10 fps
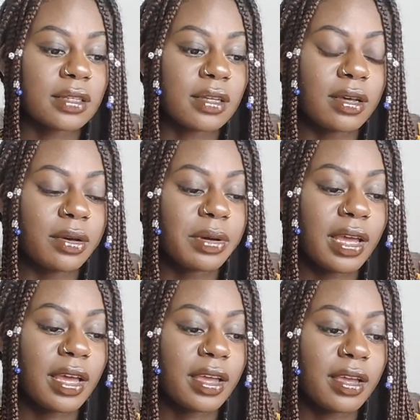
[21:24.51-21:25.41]

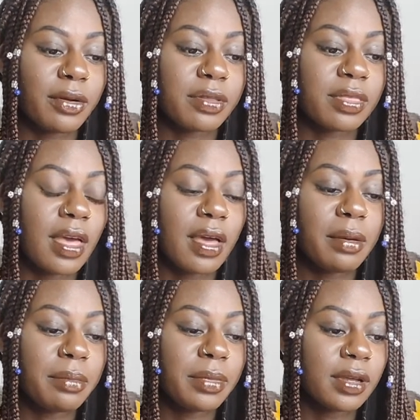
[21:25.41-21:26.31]
Okay?
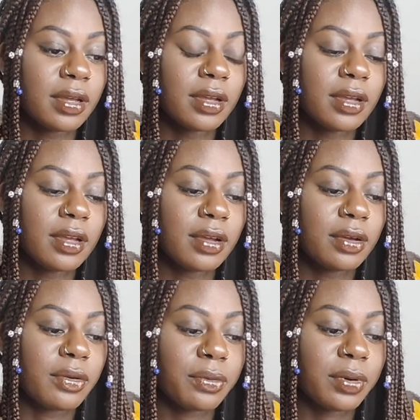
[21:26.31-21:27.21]
Them.
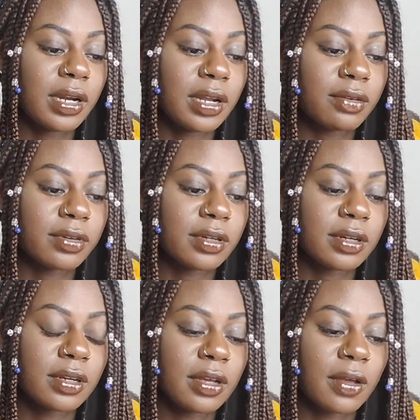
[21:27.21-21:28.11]
Whatever.